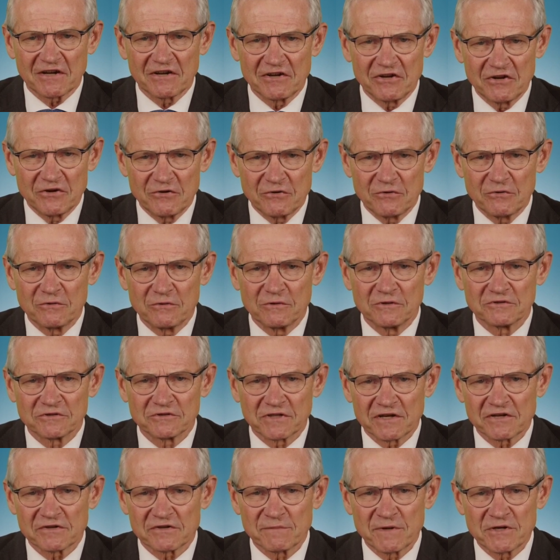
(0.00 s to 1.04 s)
new
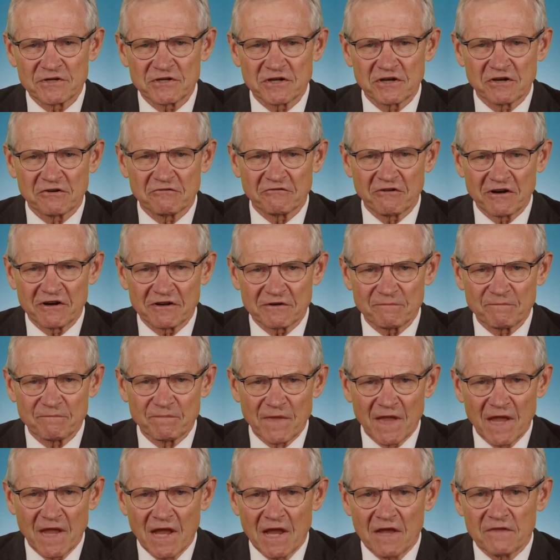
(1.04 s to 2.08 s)
transmission grid.
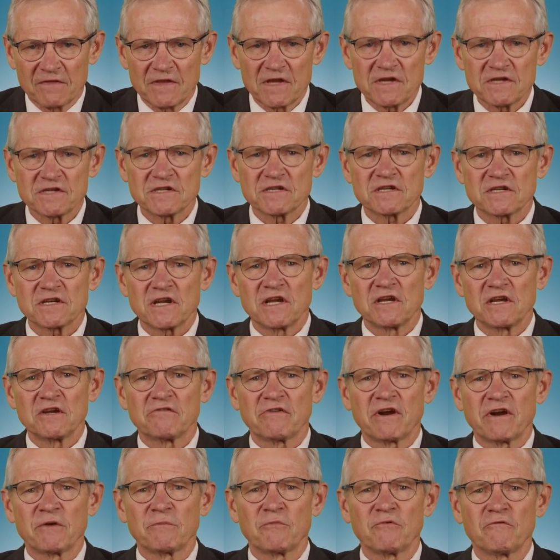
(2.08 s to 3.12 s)
This
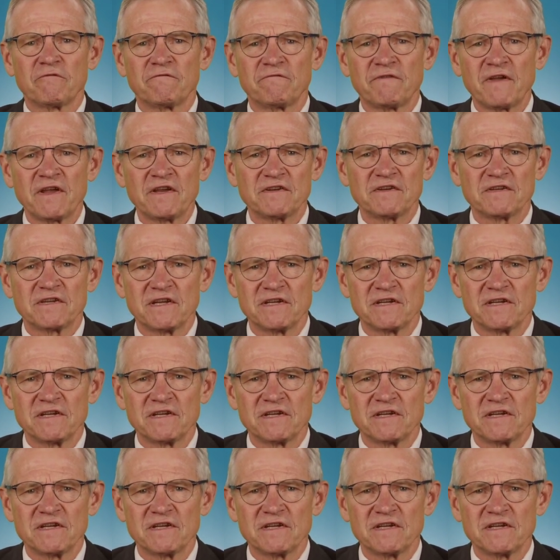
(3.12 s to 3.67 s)
incredible feat,